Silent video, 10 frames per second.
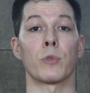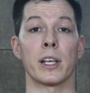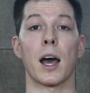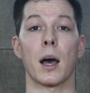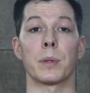
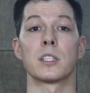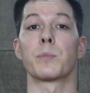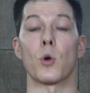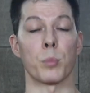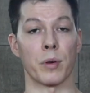rehab and
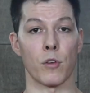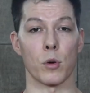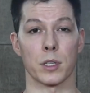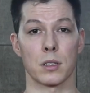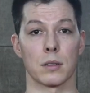sport
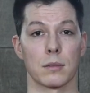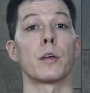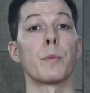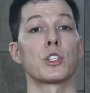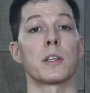performance. The
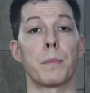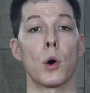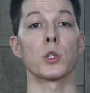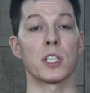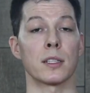most
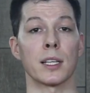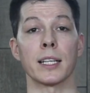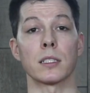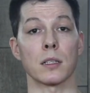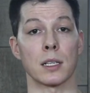important thing
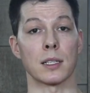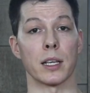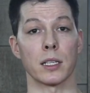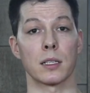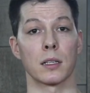it does is
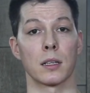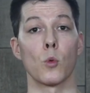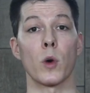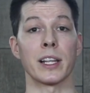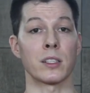this.
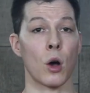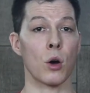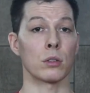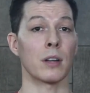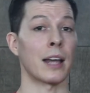When it's
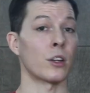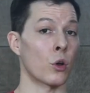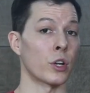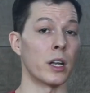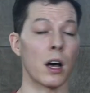on and
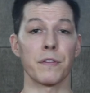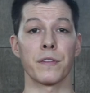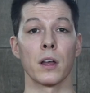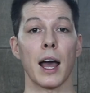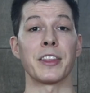on
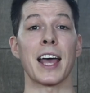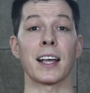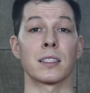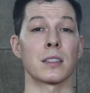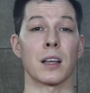enough, and the
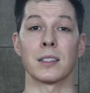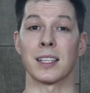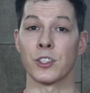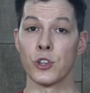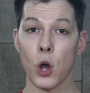exercise
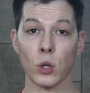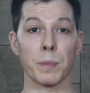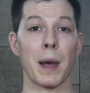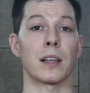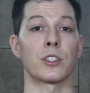is not
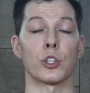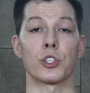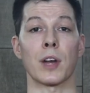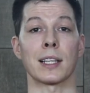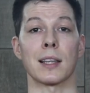past your
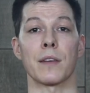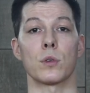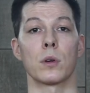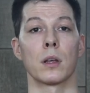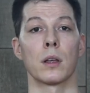strength level,